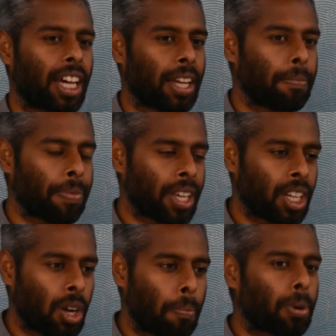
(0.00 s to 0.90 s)
time
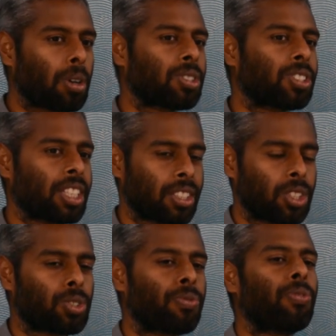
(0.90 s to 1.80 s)
processing
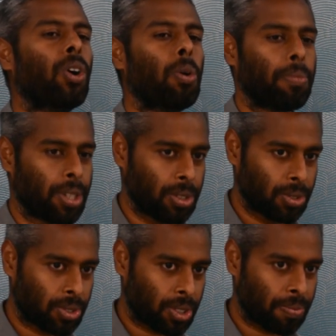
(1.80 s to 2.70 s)
this firm
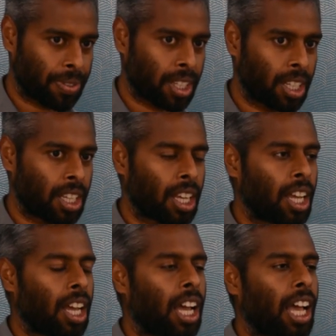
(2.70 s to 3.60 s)
news.
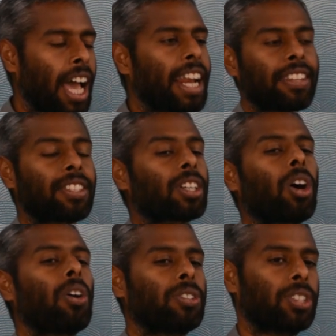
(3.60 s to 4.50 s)
And as a
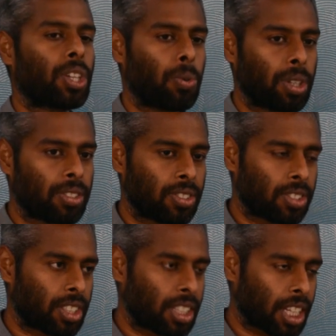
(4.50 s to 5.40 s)

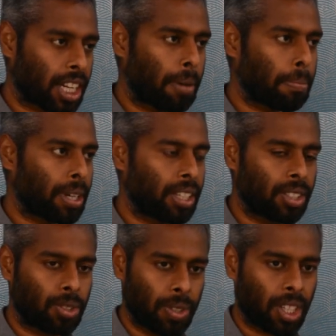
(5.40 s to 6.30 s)
consequence, the
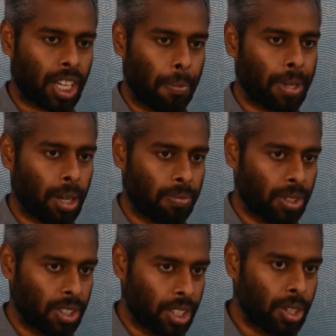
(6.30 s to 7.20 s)
companies which are coming up
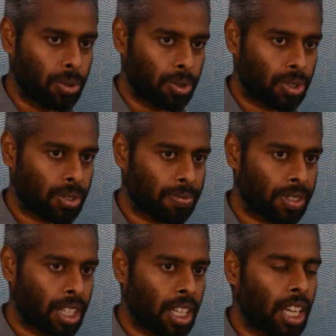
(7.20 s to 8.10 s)
with news,
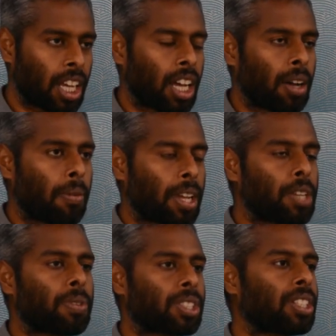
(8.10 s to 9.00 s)

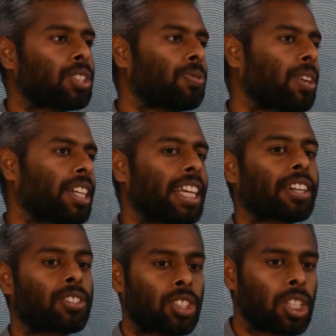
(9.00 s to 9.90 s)
investors will
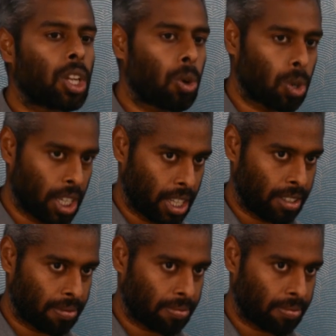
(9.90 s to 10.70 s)
react slowly,